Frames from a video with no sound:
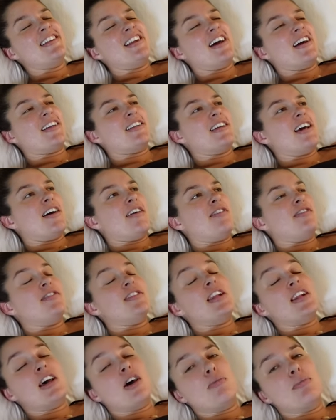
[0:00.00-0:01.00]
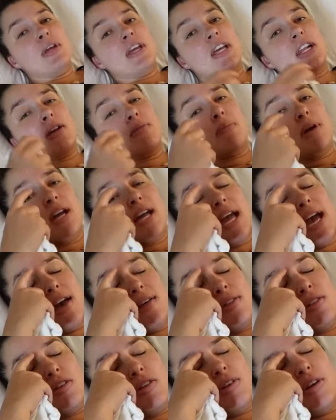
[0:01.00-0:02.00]
knocked out, and then I'll be getting my
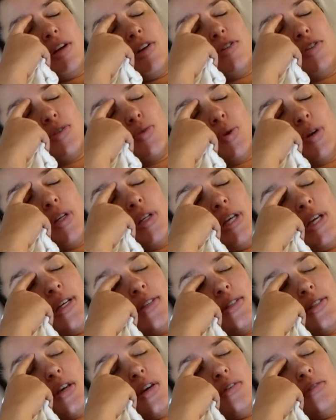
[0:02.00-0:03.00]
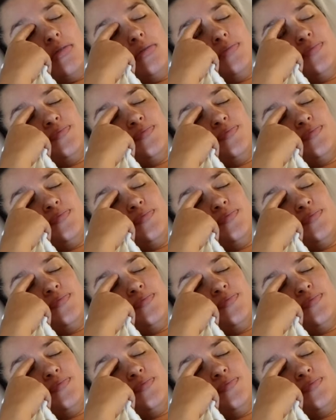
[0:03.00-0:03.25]
catheter here shortly. So